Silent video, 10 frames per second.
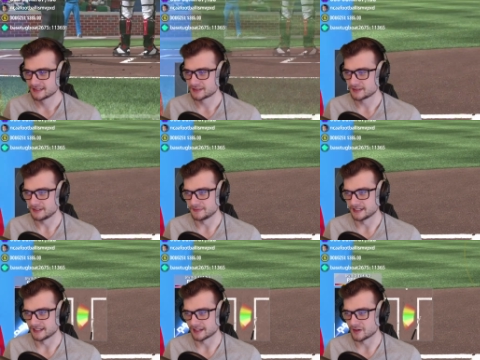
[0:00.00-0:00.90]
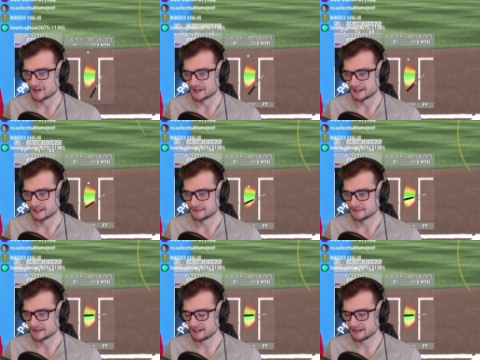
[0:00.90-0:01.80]
Could have been a goner.
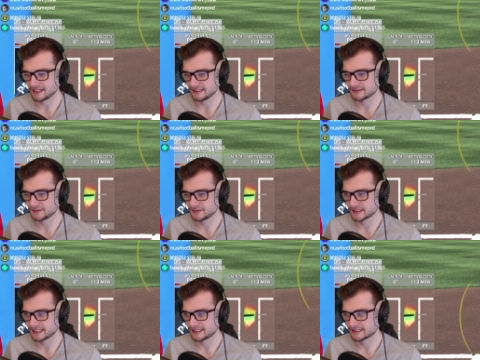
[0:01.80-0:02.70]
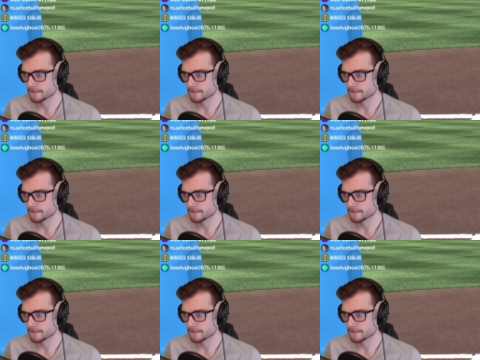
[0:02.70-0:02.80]
But all right, two away.